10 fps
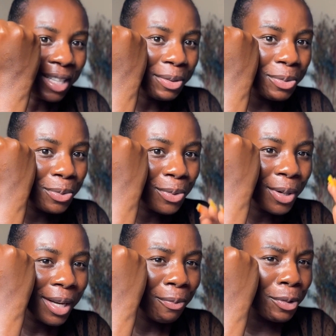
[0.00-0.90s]
So
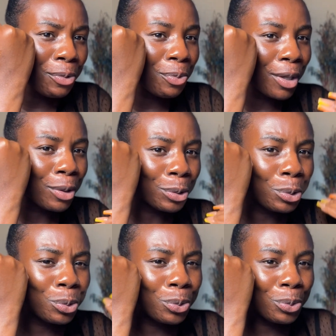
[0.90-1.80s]
when you wear your
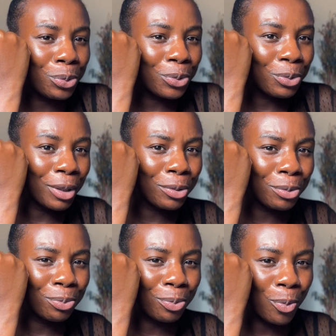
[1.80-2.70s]
shoes, when
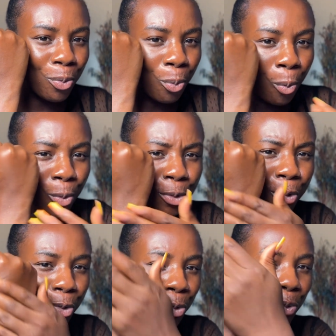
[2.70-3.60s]
you
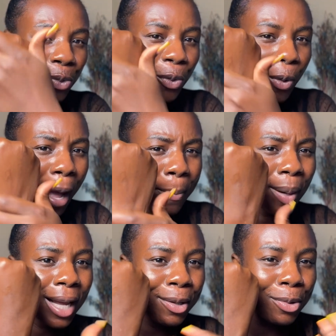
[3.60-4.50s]
know,
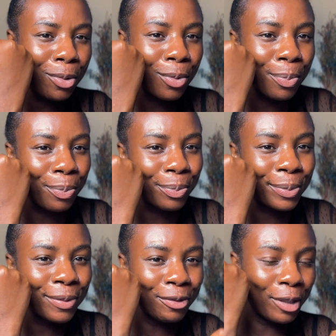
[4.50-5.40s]
apply your
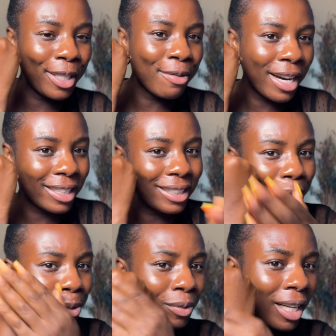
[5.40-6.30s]
fragrance
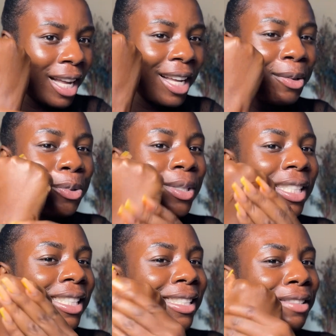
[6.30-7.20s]
and all that, your
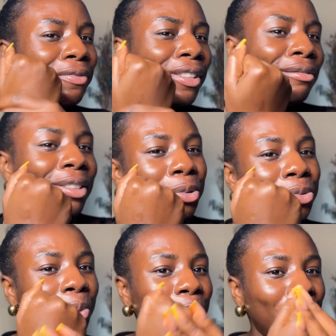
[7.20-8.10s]
skin is still very
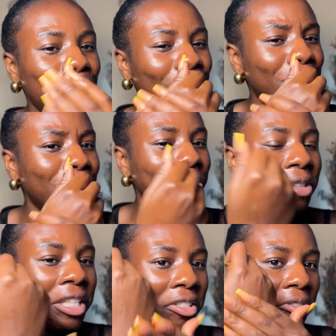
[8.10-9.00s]
soft, very
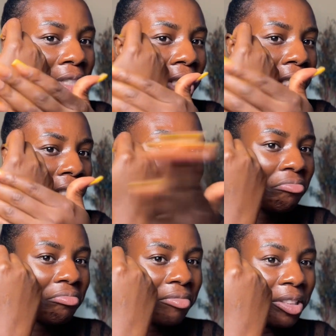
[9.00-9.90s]
moisturized. It's not sticky,
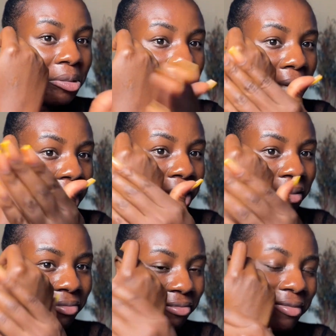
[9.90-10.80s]
not tacky.
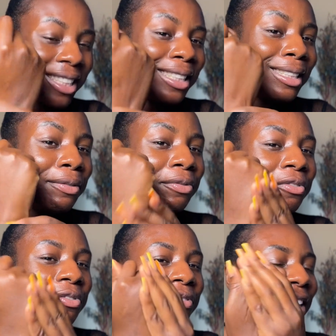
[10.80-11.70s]
It's
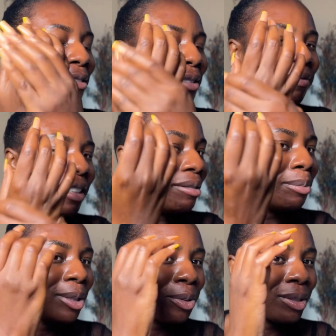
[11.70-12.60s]
very, very
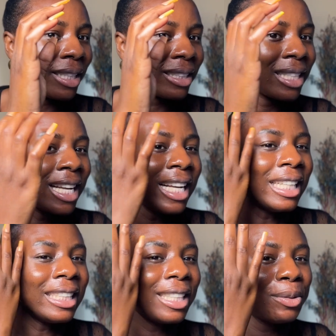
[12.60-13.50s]
moisturizing.
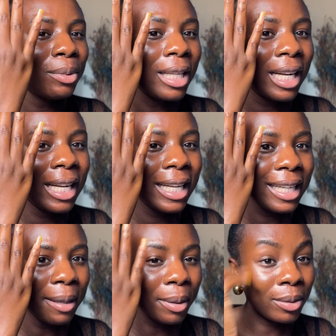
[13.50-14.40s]
That is what I like
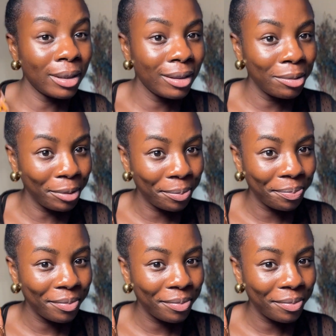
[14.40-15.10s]
about this cream.